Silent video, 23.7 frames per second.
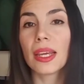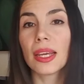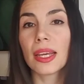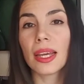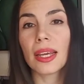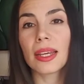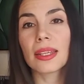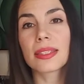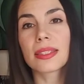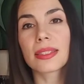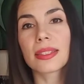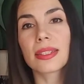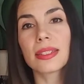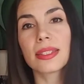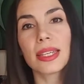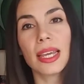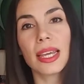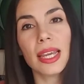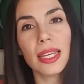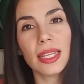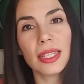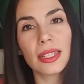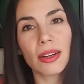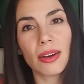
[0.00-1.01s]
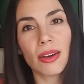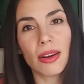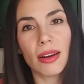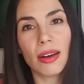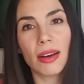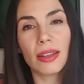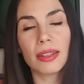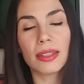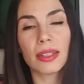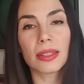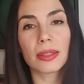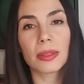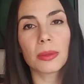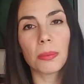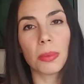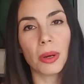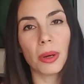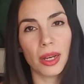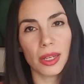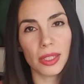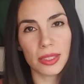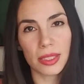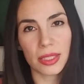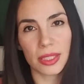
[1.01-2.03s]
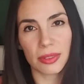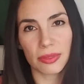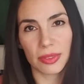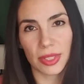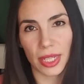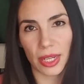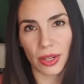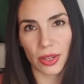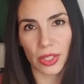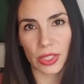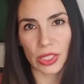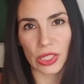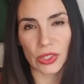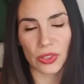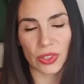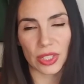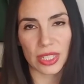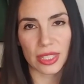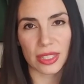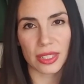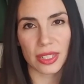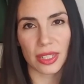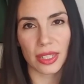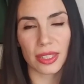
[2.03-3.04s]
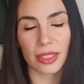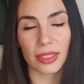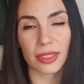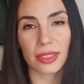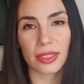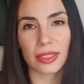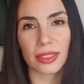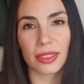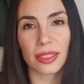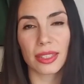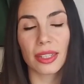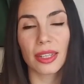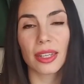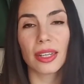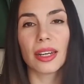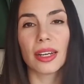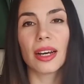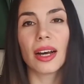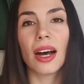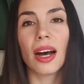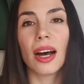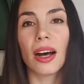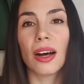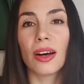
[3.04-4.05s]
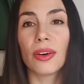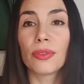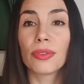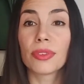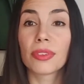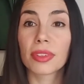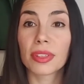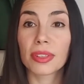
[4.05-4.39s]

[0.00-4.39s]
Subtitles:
is to take on the positive characteristics of the